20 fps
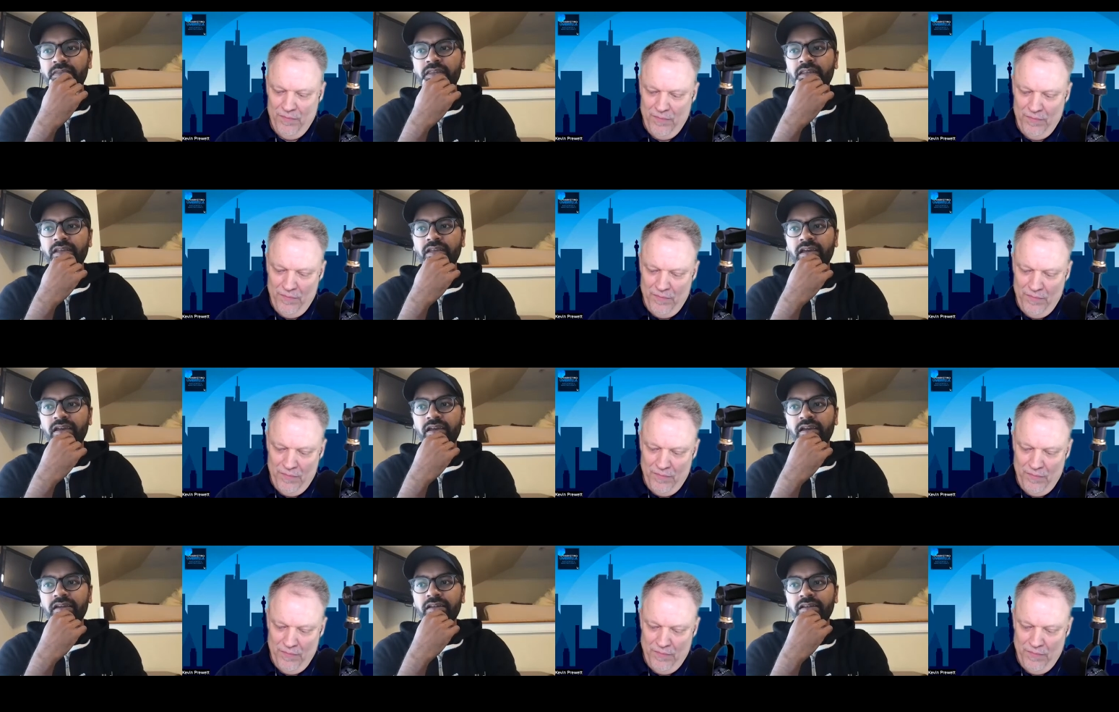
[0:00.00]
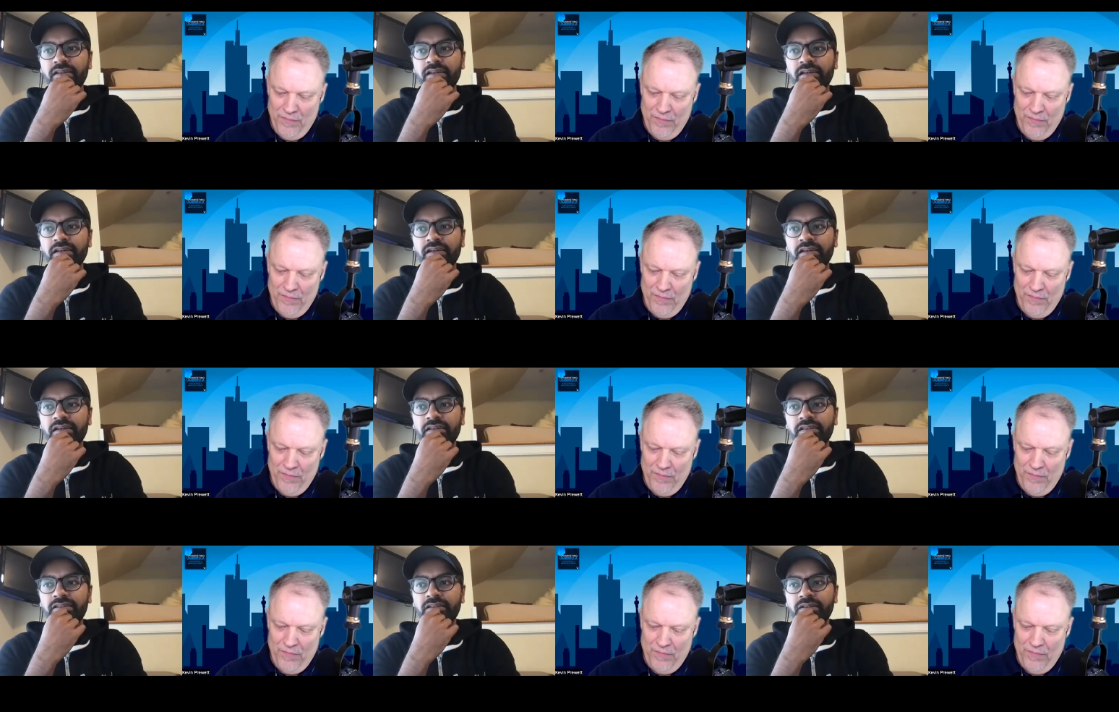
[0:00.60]
Speaker 1: And
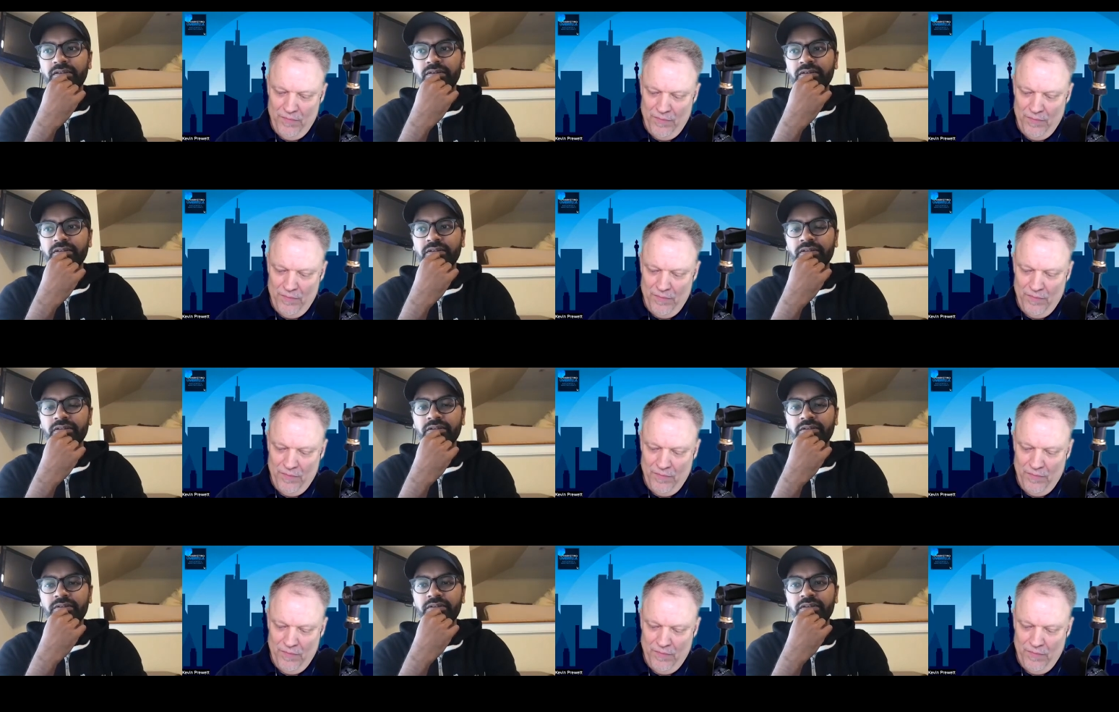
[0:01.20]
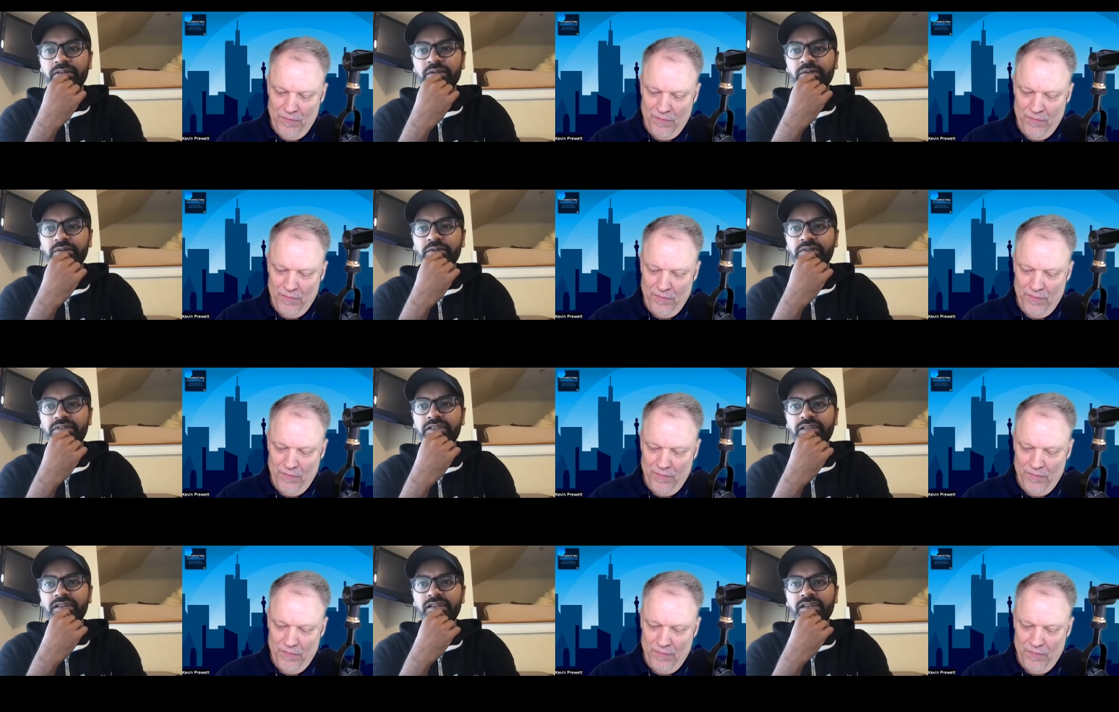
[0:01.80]
uh, so, you know,
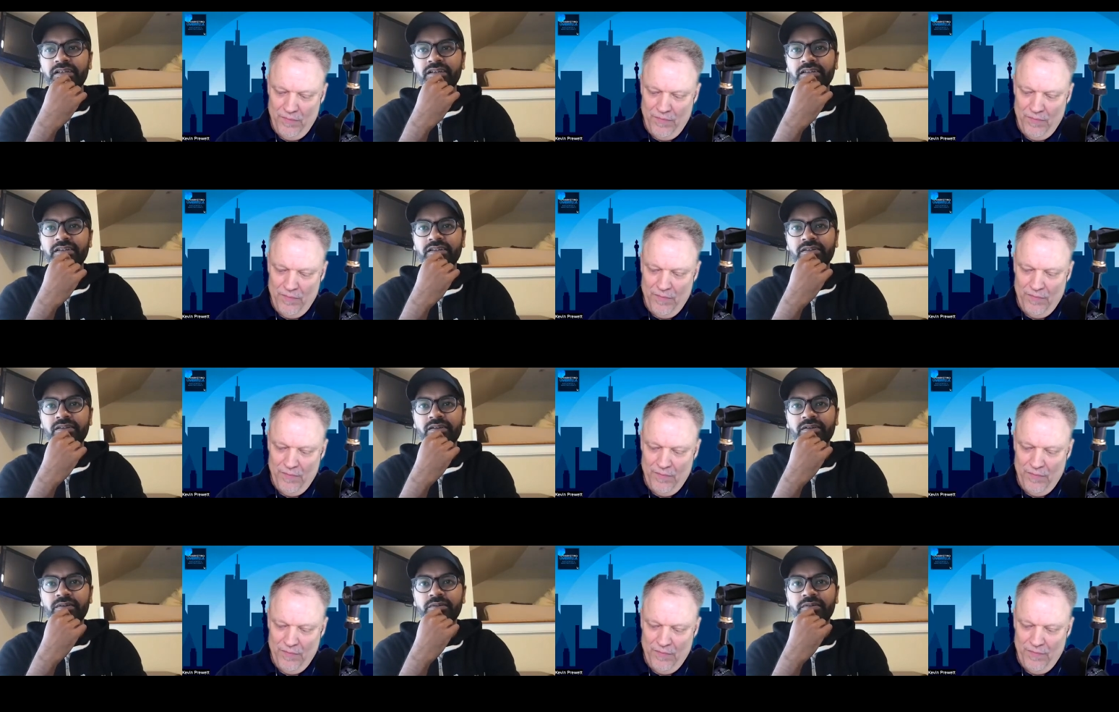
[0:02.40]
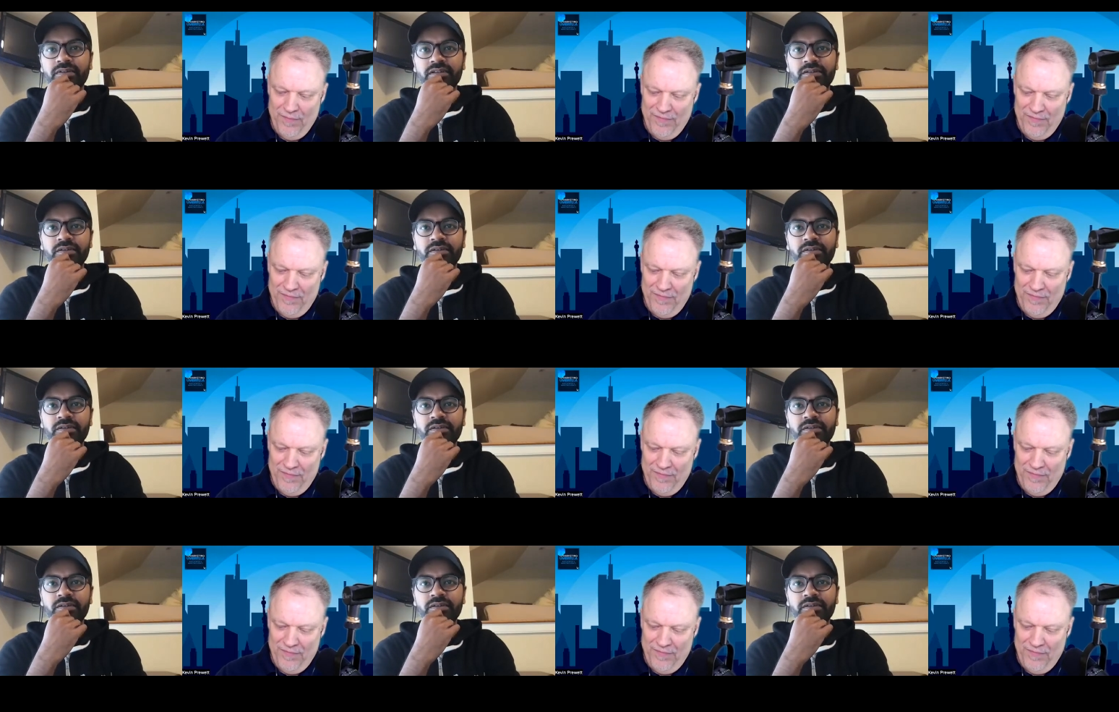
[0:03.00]
huge, uh, you, know,